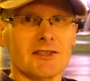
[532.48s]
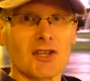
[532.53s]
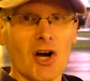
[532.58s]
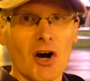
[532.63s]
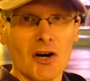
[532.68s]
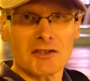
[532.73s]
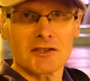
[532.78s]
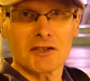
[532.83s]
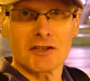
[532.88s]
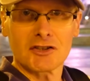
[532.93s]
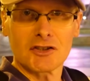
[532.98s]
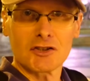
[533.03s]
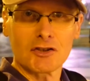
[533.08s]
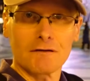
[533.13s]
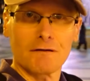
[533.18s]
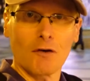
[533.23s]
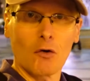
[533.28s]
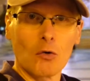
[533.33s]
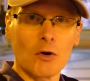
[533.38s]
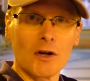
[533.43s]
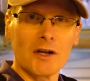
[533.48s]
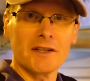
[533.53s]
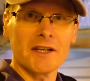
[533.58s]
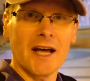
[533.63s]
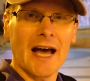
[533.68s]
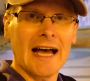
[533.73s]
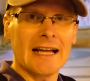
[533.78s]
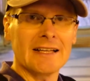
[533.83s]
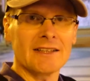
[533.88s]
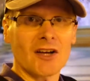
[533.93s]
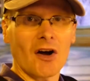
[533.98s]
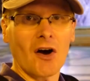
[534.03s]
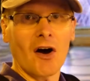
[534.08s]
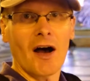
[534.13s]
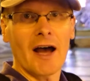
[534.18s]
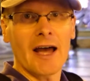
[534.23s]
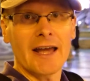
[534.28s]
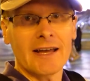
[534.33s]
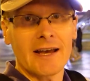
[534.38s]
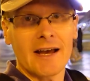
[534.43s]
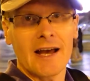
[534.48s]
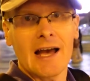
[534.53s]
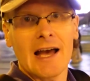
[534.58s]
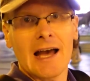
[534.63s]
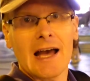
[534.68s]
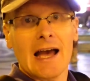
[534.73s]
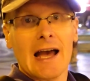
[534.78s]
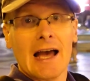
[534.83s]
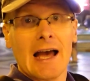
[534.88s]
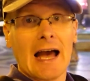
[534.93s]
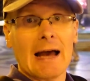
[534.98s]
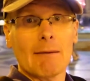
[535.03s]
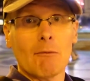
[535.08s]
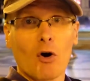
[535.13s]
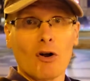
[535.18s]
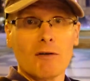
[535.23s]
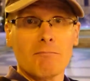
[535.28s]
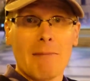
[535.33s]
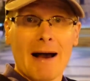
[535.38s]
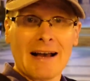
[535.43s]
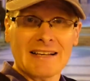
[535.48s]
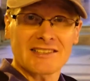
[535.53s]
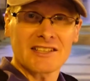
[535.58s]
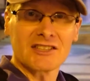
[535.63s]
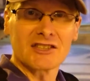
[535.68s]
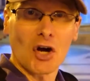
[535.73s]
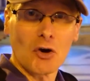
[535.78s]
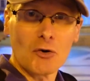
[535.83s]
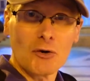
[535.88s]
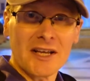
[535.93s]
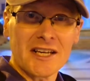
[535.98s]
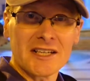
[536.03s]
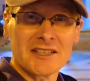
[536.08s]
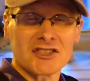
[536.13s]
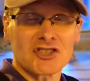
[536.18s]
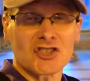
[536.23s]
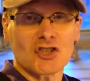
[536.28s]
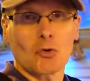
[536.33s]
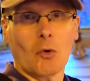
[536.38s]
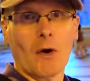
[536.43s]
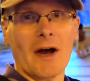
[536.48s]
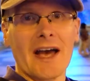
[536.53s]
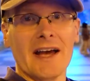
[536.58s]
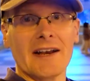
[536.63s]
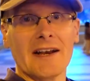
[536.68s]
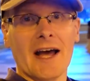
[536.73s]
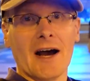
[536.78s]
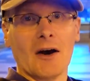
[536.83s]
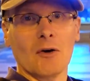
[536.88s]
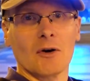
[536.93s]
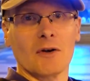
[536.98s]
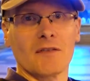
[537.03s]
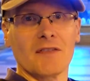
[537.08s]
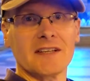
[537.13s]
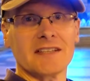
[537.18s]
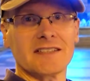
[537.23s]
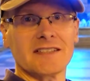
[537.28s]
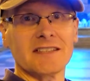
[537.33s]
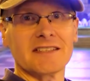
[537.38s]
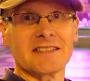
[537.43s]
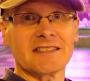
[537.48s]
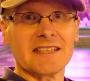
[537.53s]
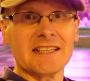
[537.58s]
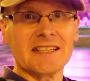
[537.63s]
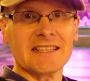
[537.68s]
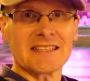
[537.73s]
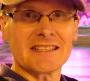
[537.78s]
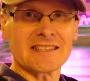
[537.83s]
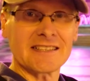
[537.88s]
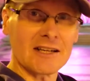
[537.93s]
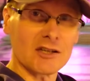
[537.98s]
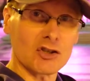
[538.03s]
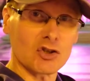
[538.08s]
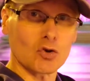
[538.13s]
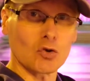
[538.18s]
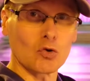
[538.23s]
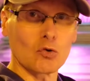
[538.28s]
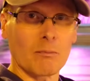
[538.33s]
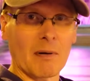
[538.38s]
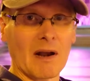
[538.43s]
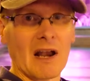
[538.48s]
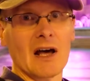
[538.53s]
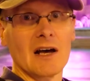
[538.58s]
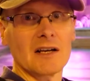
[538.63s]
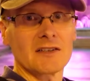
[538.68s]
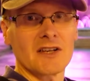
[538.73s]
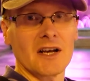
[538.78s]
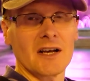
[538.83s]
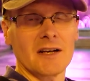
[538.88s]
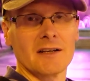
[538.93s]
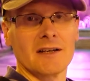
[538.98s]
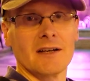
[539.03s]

Darkness has fallen and I am on Macedonia Square now. This is the central plaza.